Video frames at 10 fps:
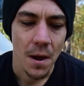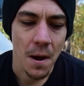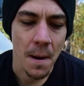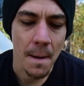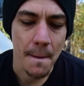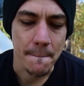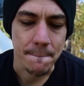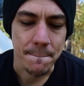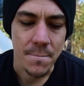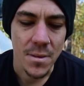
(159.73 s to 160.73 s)

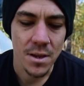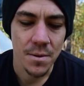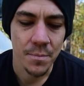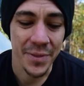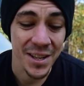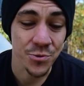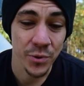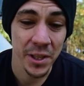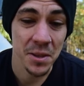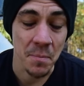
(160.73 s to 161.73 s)
But that's
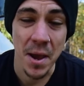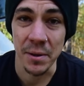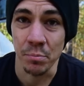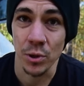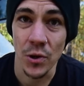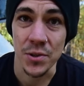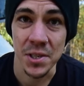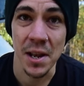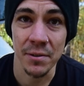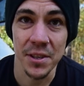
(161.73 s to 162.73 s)
really the main pro, is
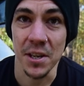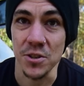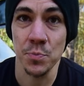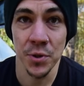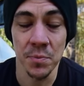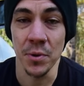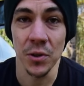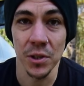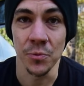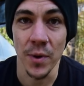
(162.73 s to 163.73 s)
that everything is
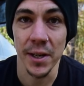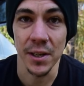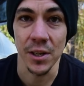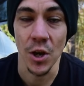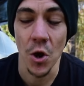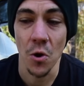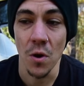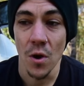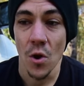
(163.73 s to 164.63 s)
pre-built and ready to go.